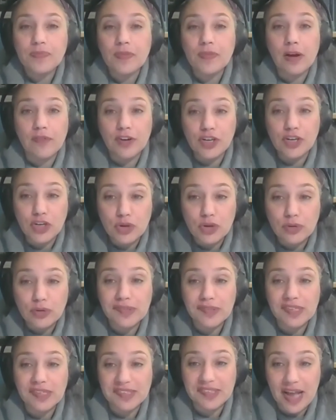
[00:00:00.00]
of a new
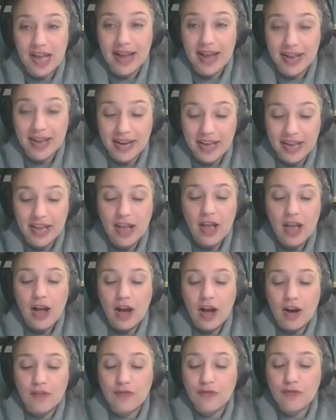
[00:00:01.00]
society of